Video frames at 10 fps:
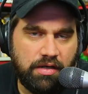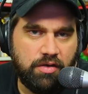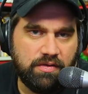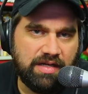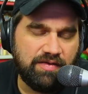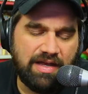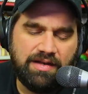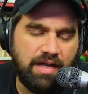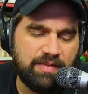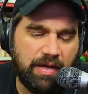and you say it's
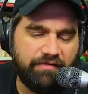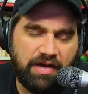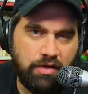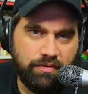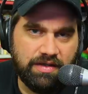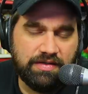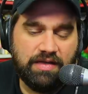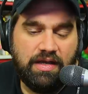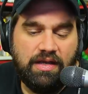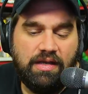and, and Spotify knows this,
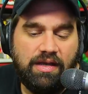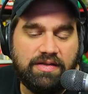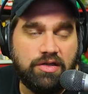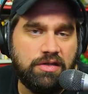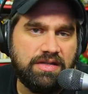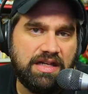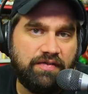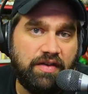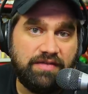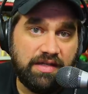and so you say it's
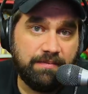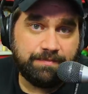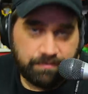50.